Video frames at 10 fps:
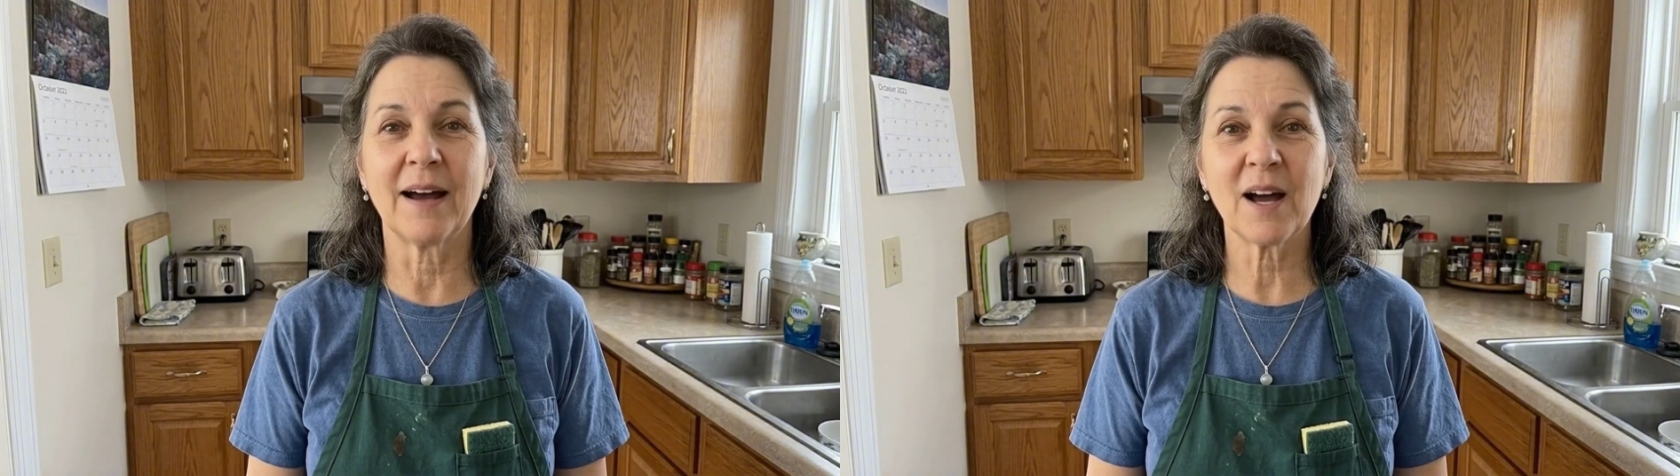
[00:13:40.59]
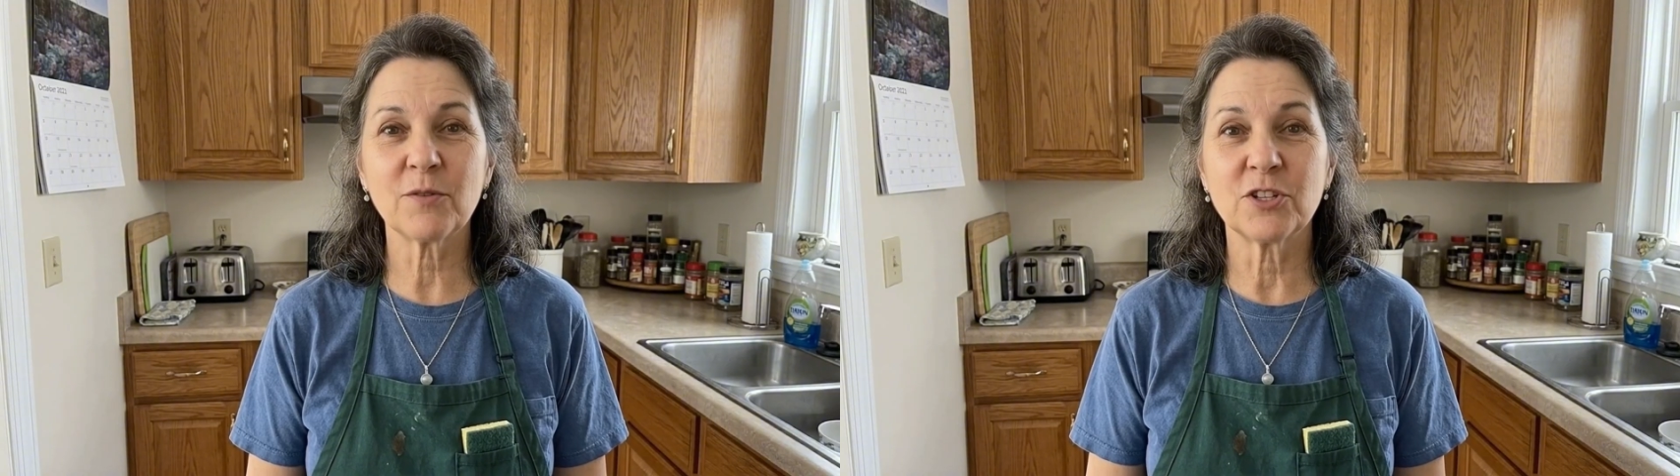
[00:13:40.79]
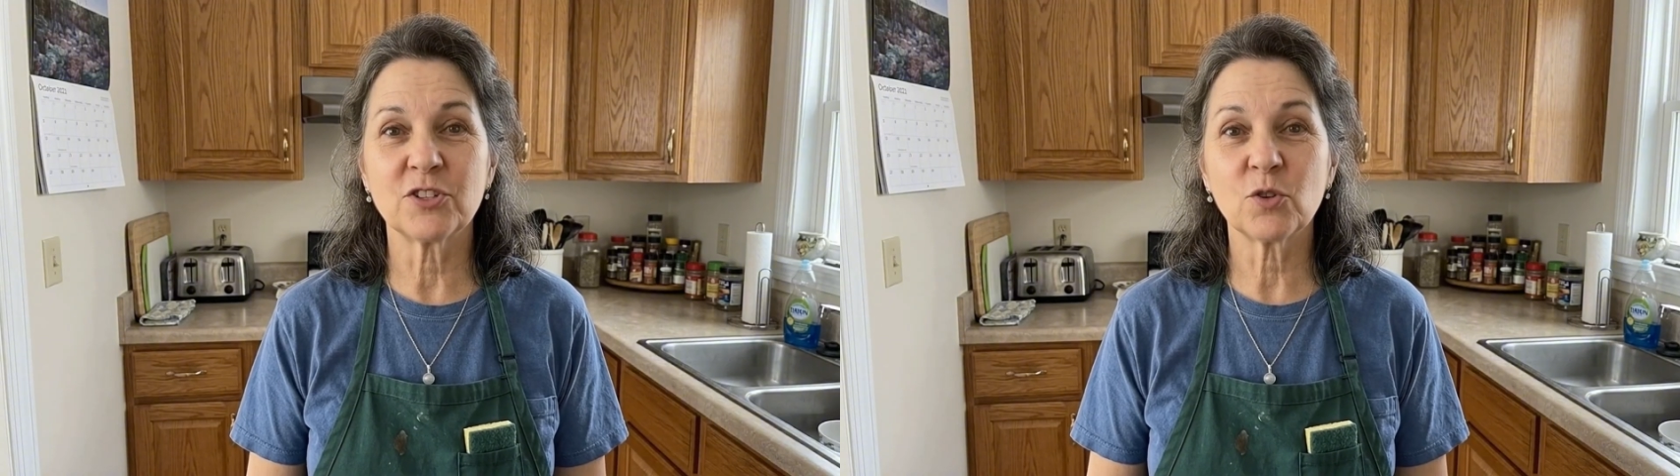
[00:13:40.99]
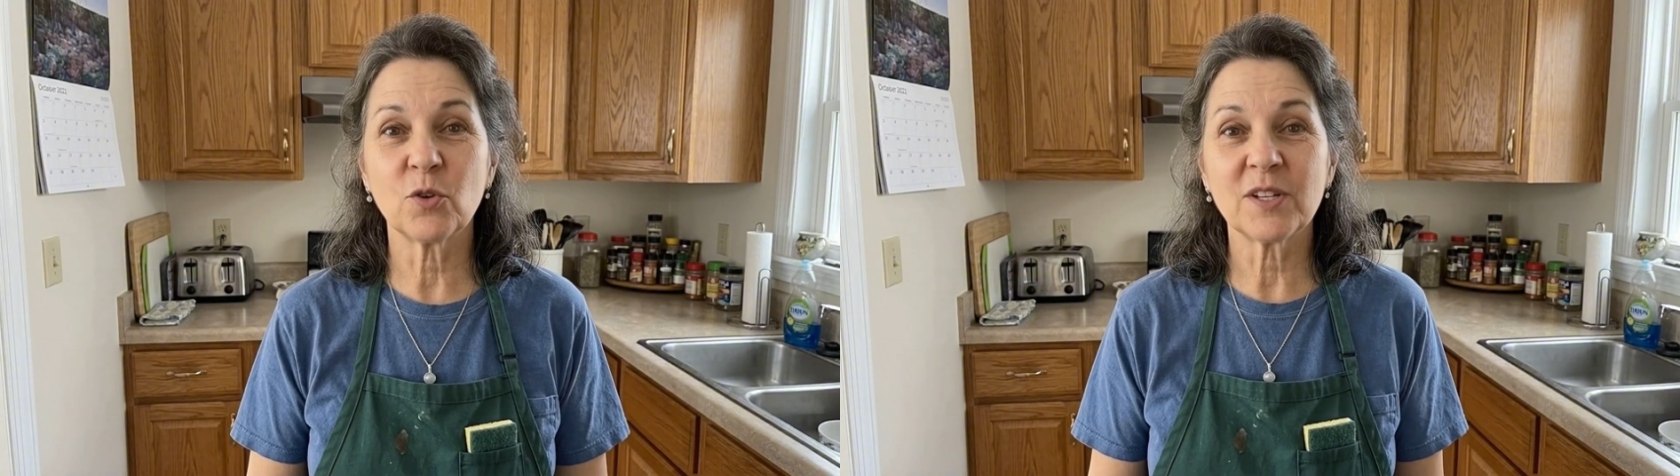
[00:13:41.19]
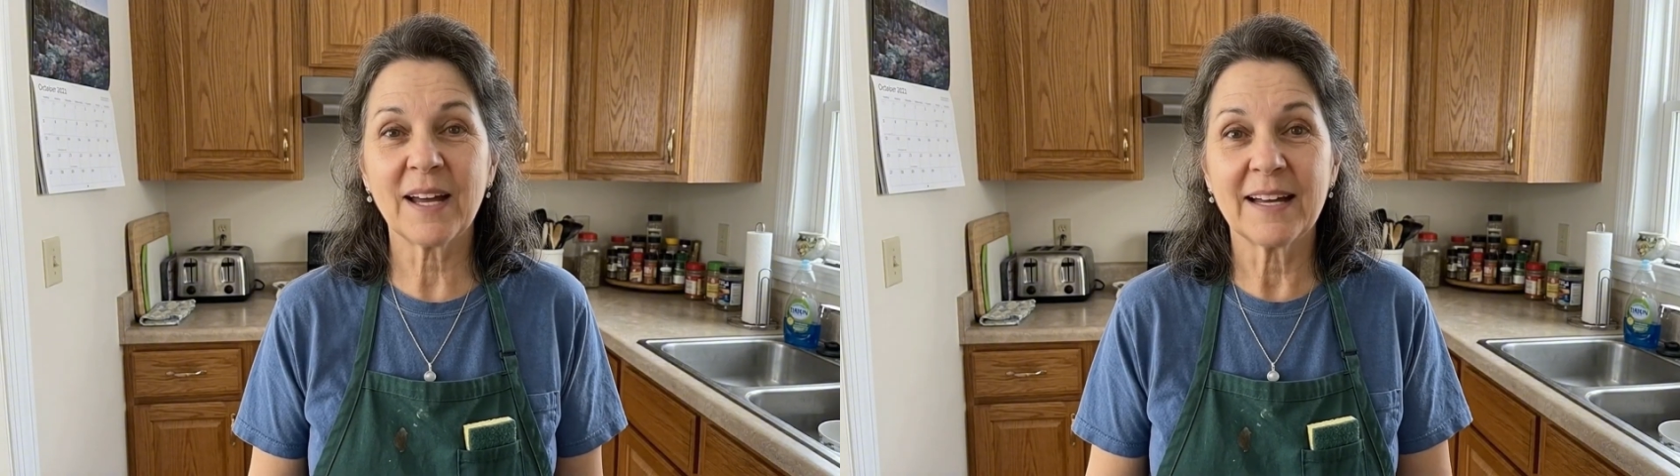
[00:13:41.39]
I
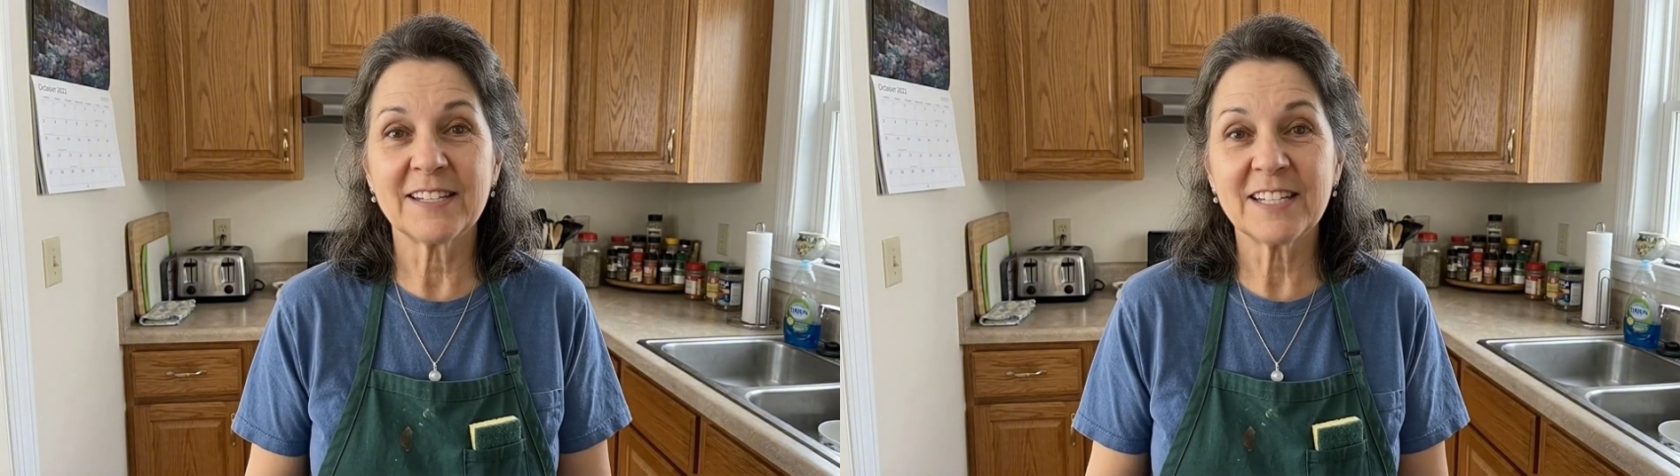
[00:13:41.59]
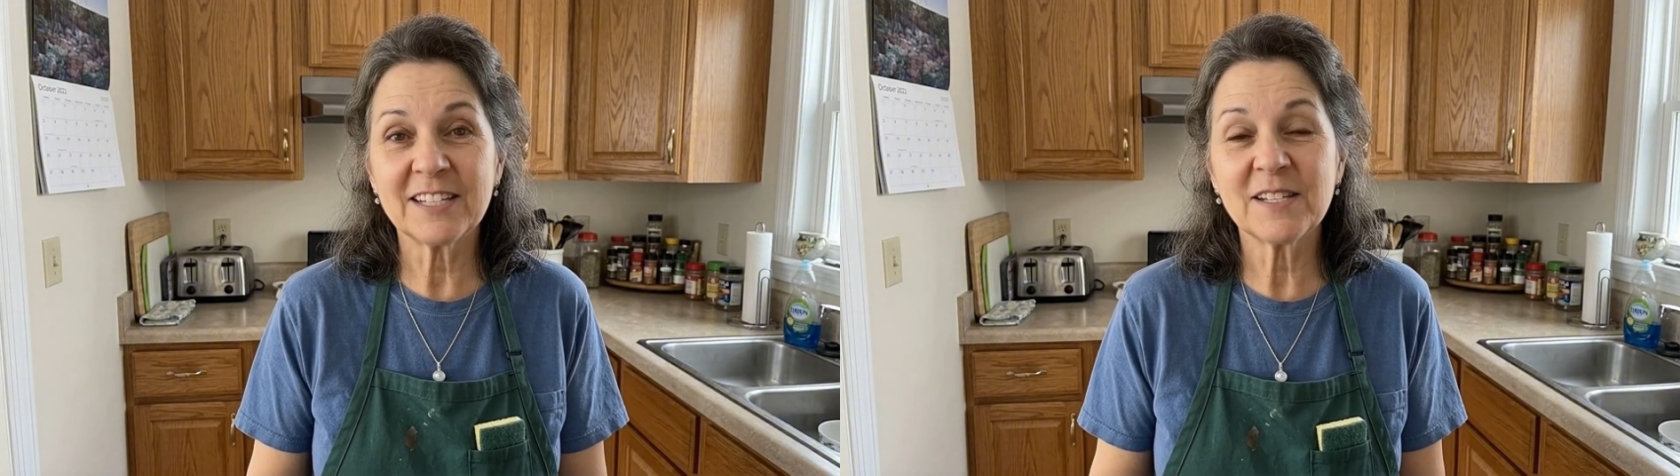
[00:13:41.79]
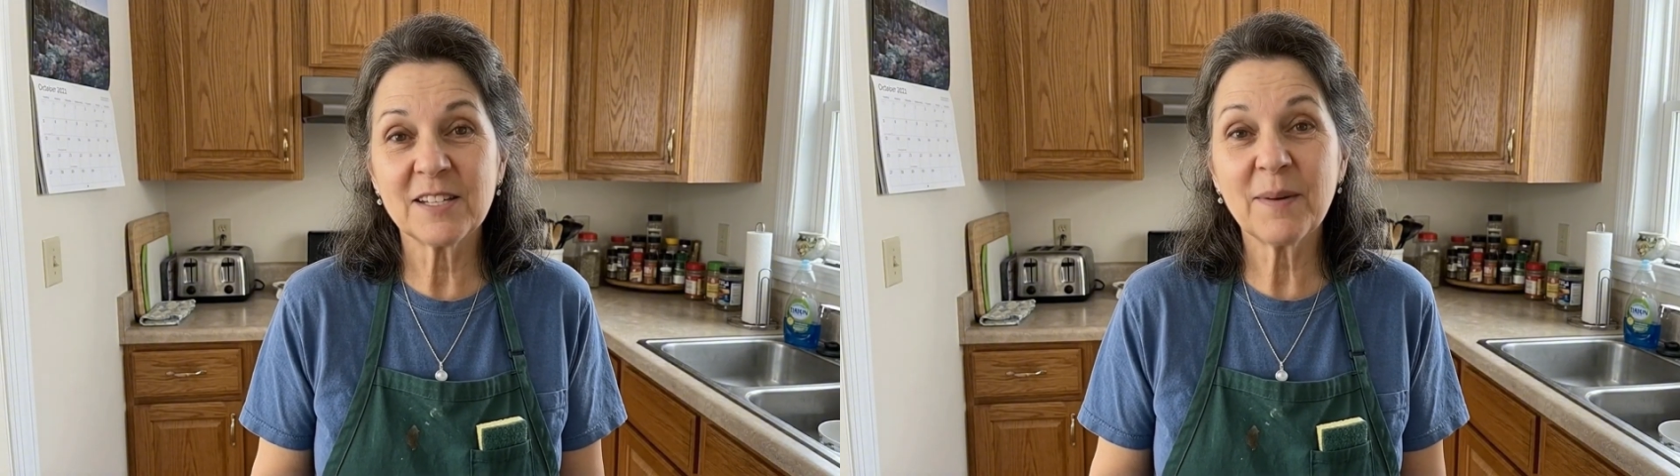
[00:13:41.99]
restored and seasoned